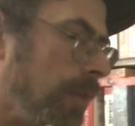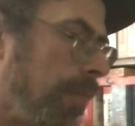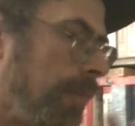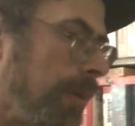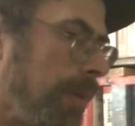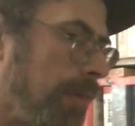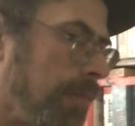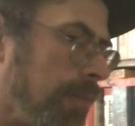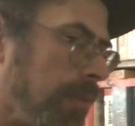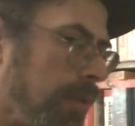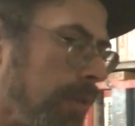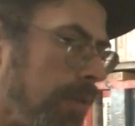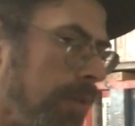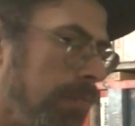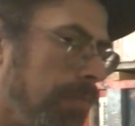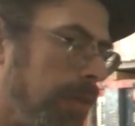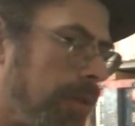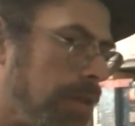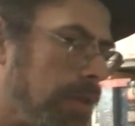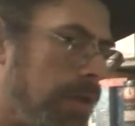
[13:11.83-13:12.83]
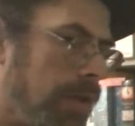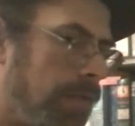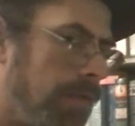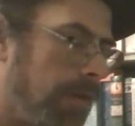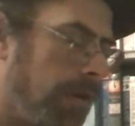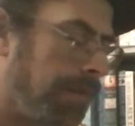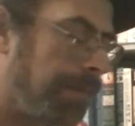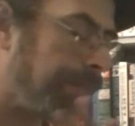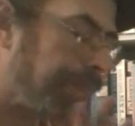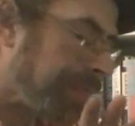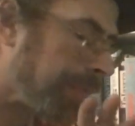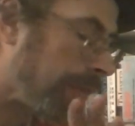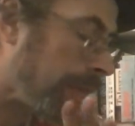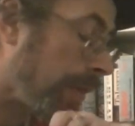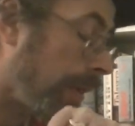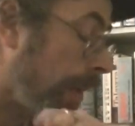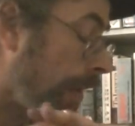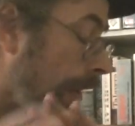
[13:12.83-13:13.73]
that becomes a little bit different. So,